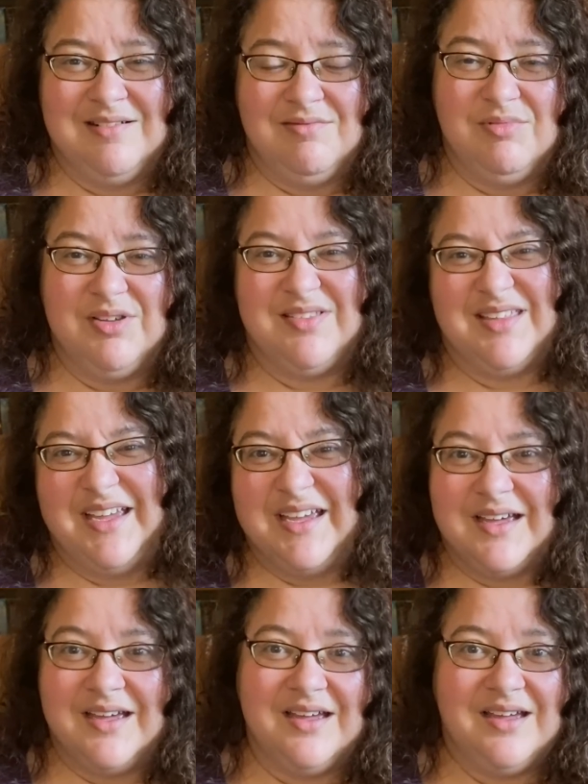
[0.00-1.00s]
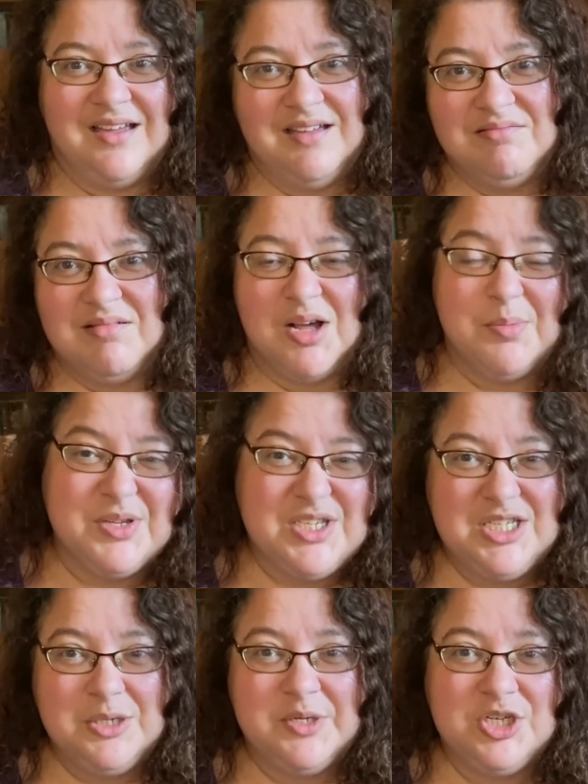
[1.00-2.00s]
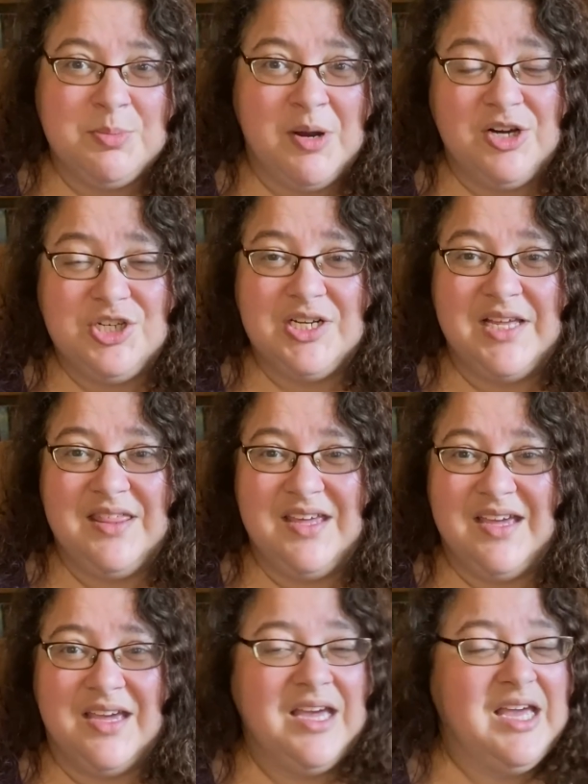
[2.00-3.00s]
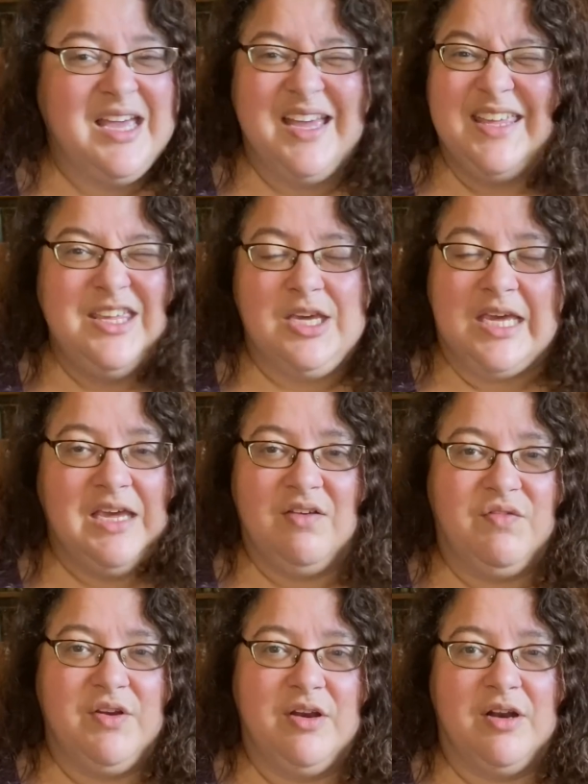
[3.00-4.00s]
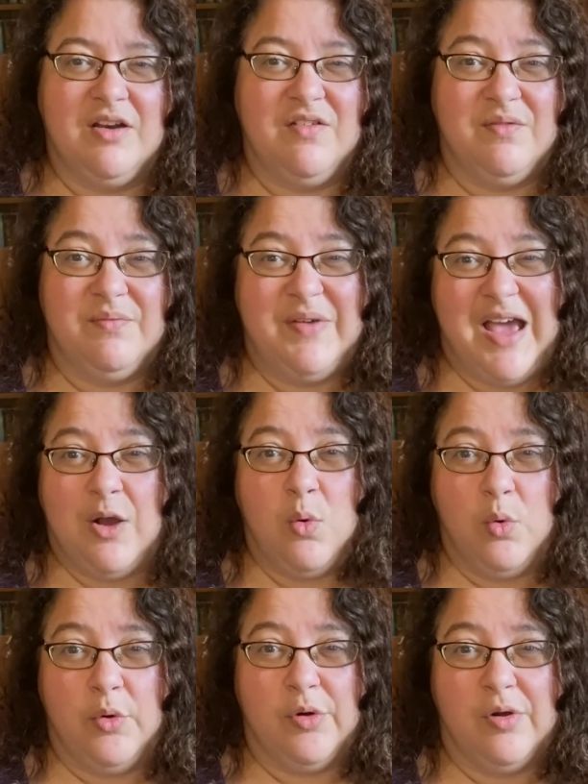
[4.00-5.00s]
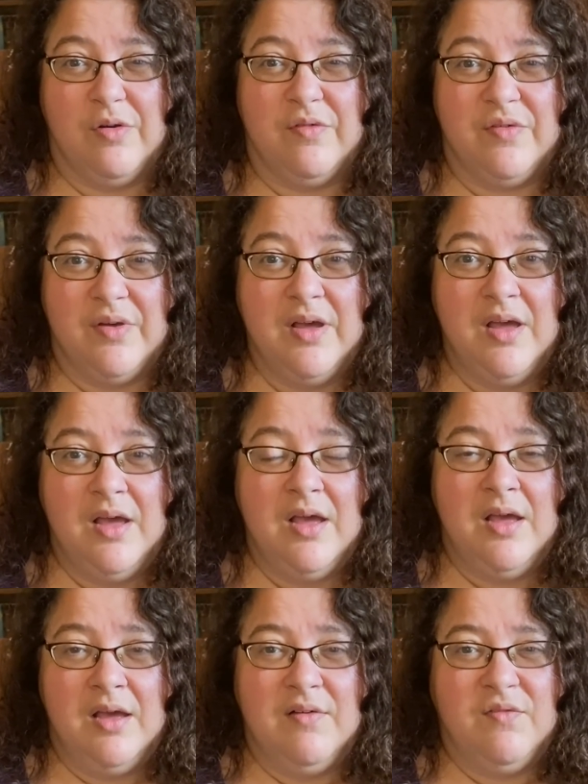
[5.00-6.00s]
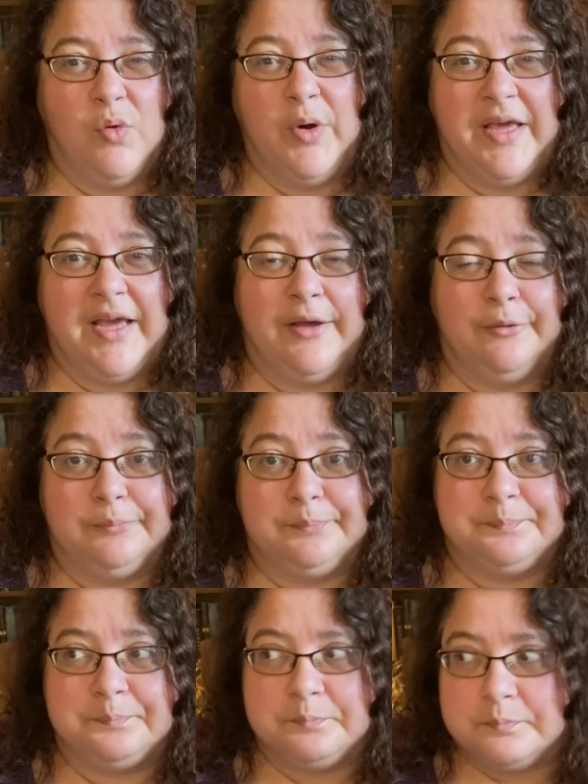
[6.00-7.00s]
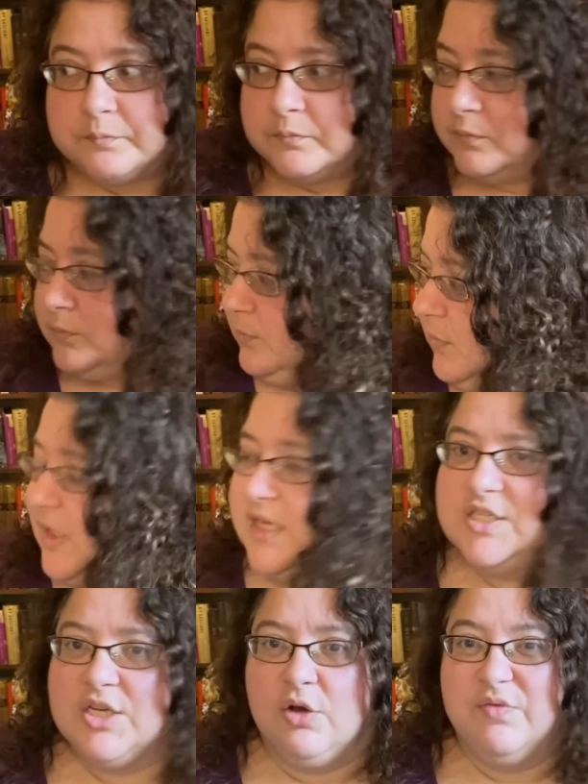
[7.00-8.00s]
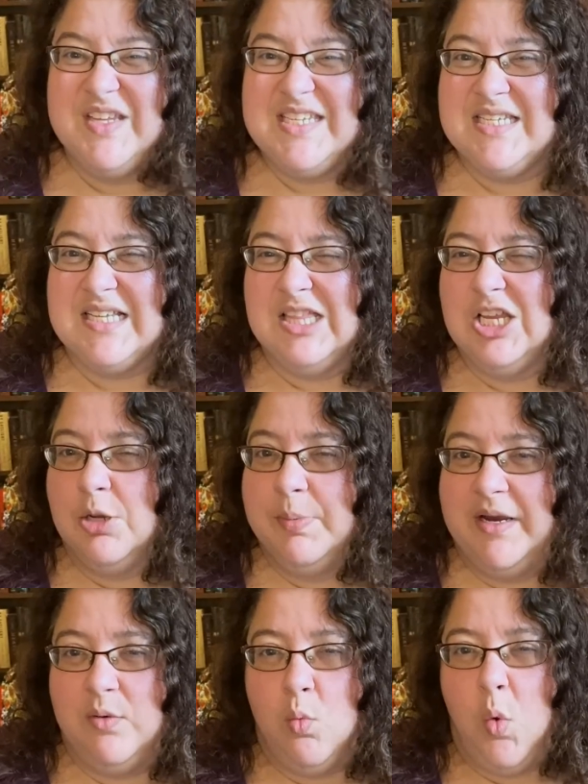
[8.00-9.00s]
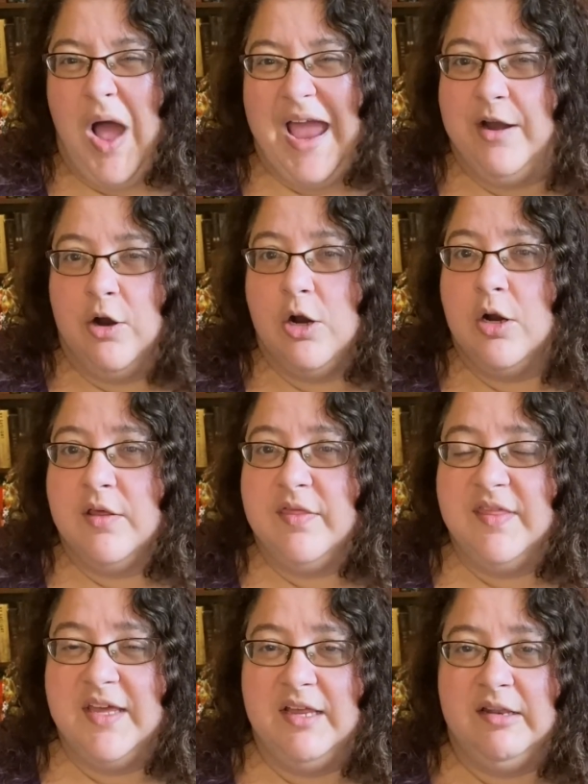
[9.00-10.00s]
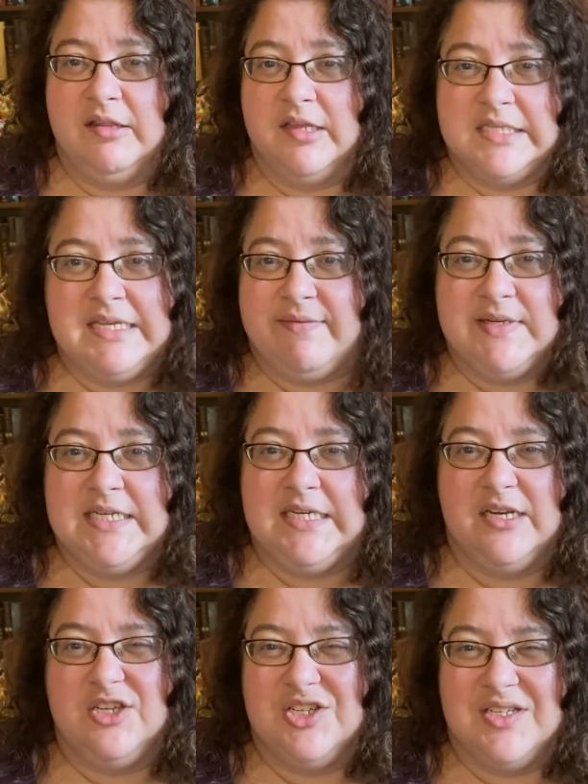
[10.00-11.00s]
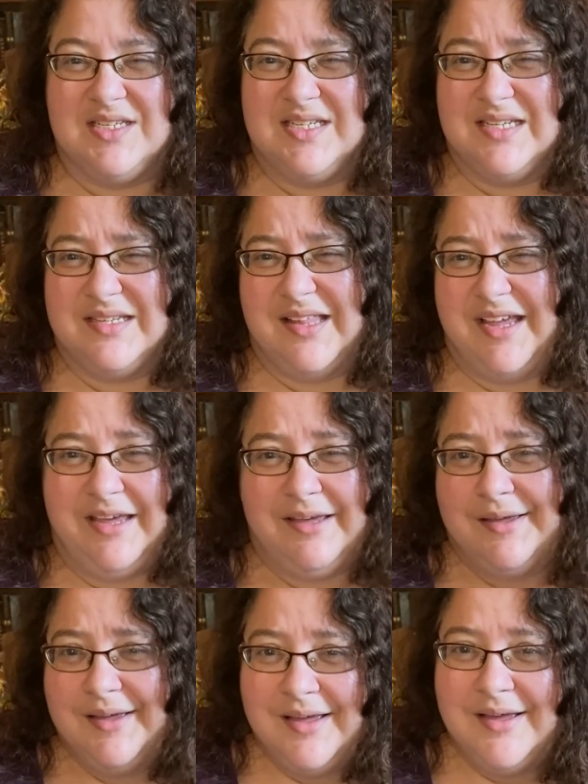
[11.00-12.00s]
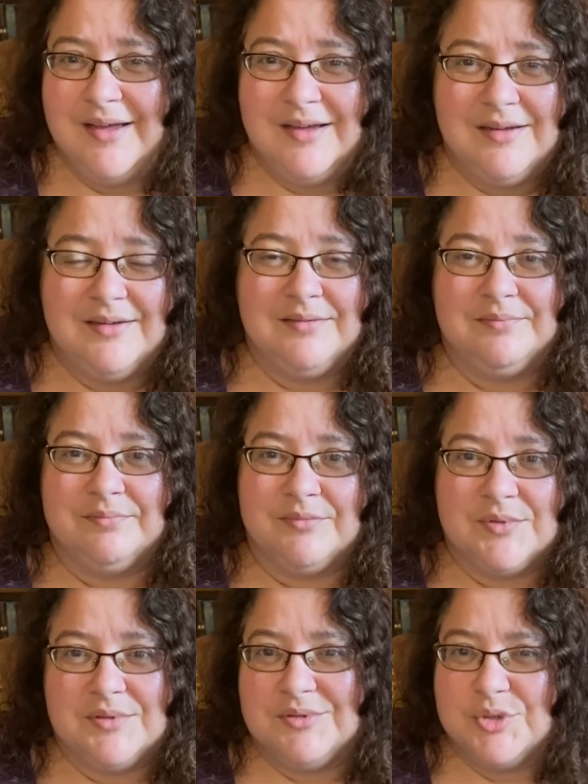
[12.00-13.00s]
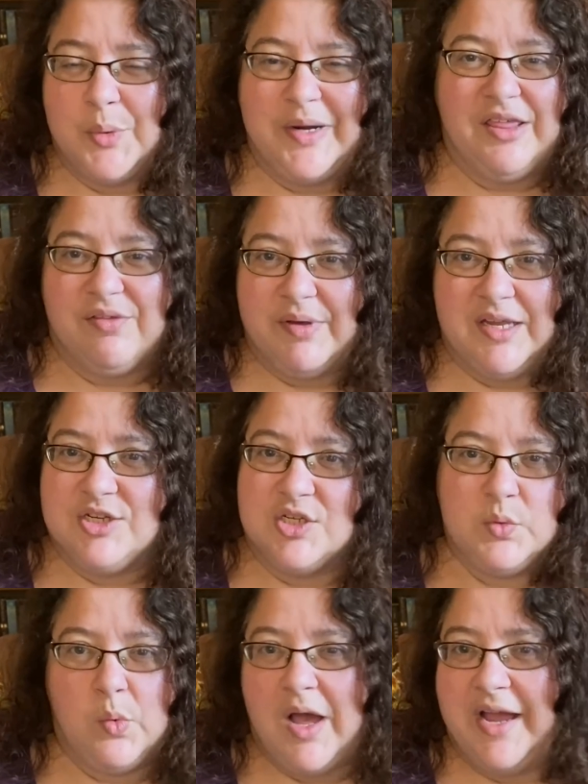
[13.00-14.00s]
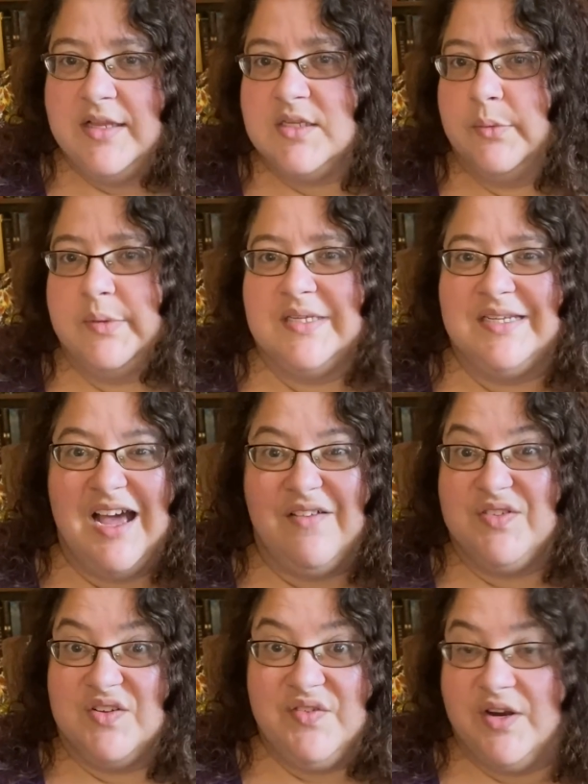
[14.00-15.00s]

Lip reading: with like a almost 2-inch margin, I think. You can't fit it on a fat quarter of 40 count. So this is a little bit wider than the 17 inches. This is like 23 inches wide. So it was enough to fit